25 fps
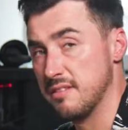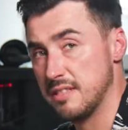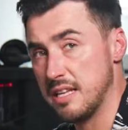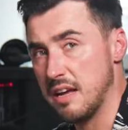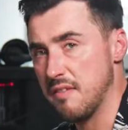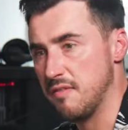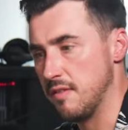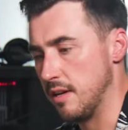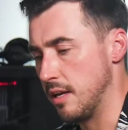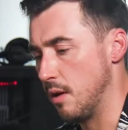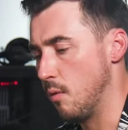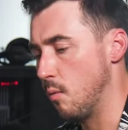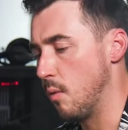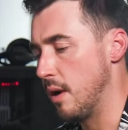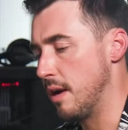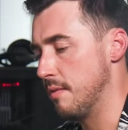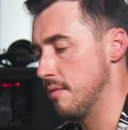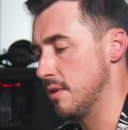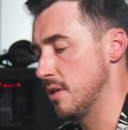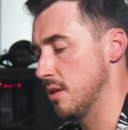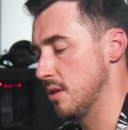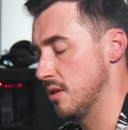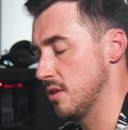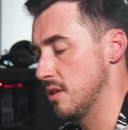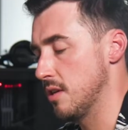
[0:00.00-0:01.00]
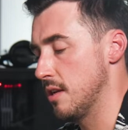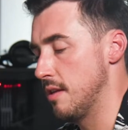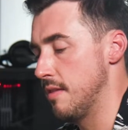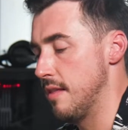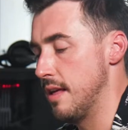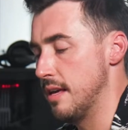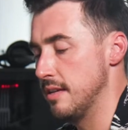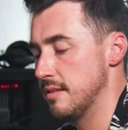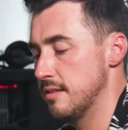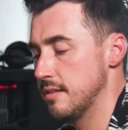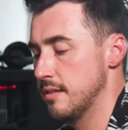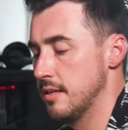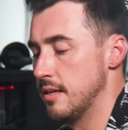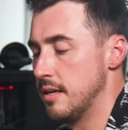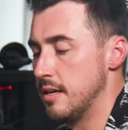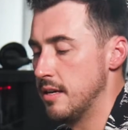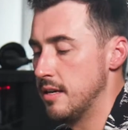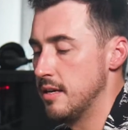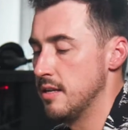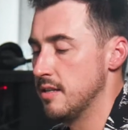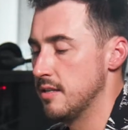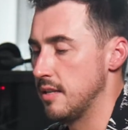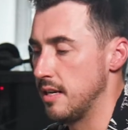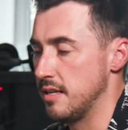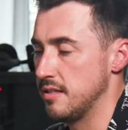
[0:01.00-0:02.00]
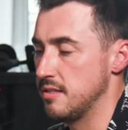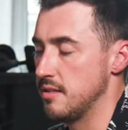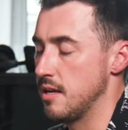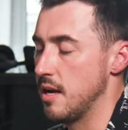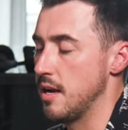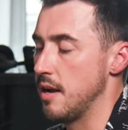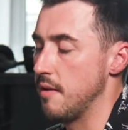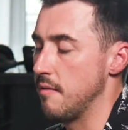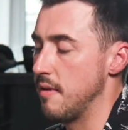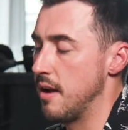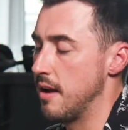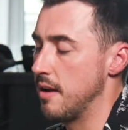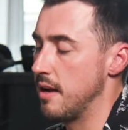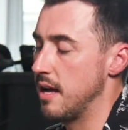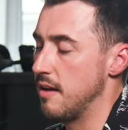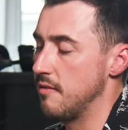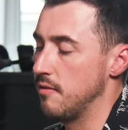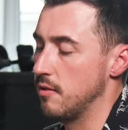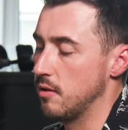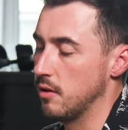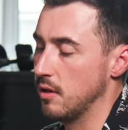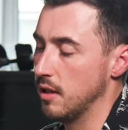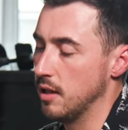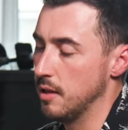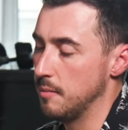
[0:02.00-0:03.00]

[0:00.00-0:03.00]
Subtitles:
definitely a weight reduction in this. So let's turn it around and have a look at the